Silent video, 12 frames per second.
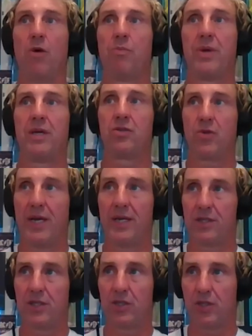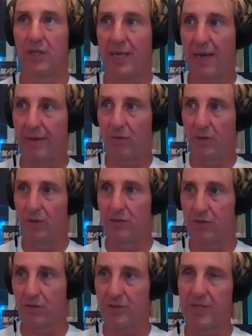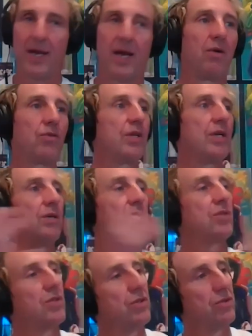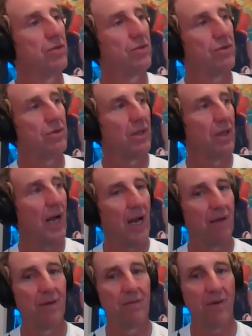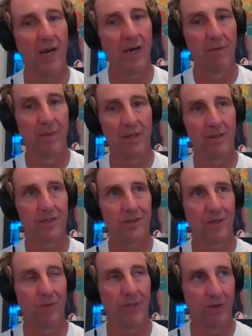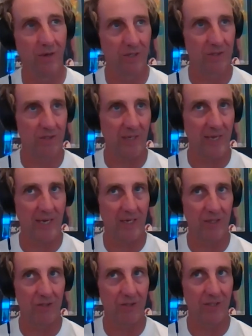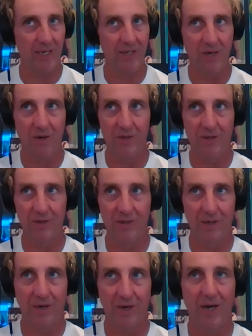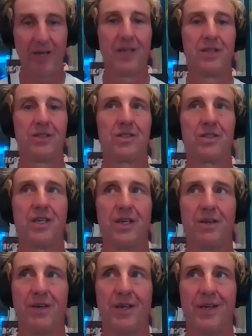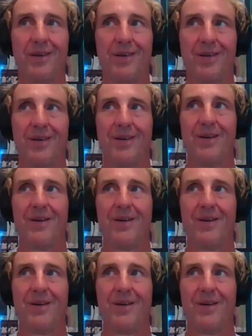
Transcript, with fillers: helping transition that rehearsal sound into the live environment. So when they're on stage, they know that the audience is hearing